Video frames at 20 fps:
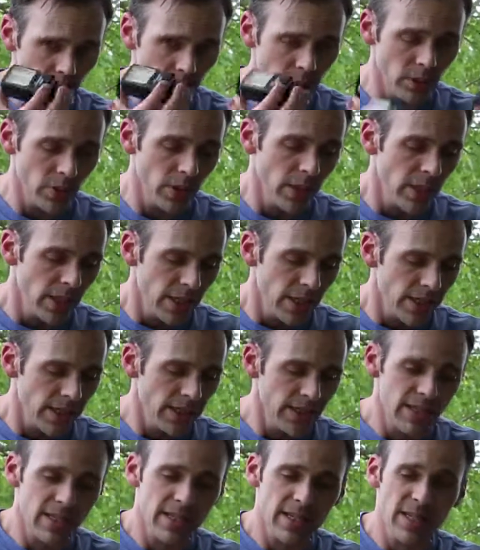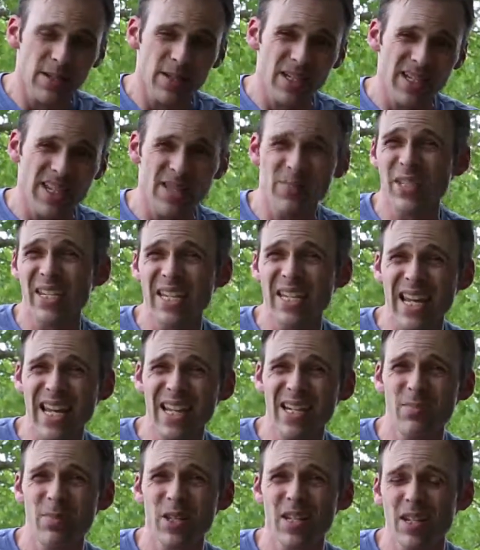So this kind of comes in
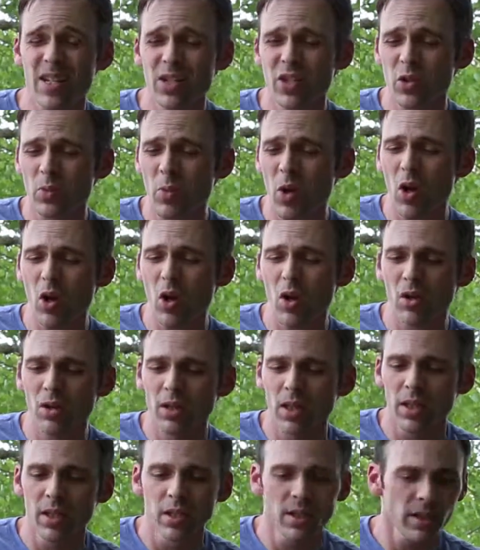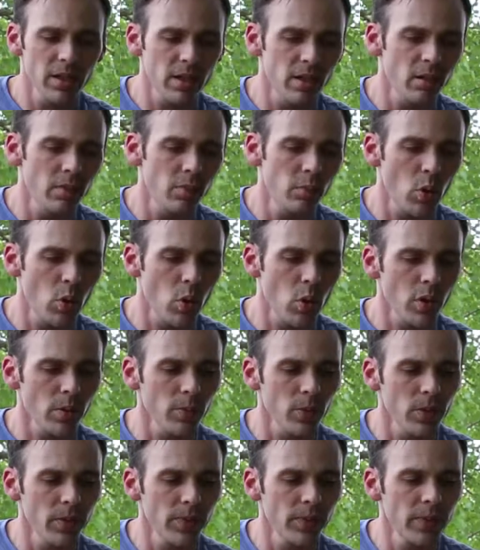handy because small, little,
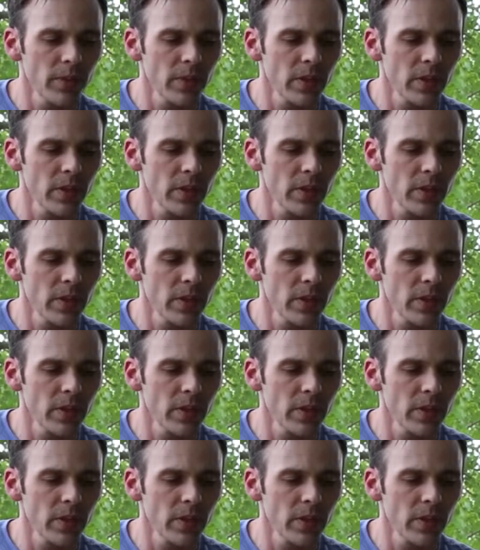portable.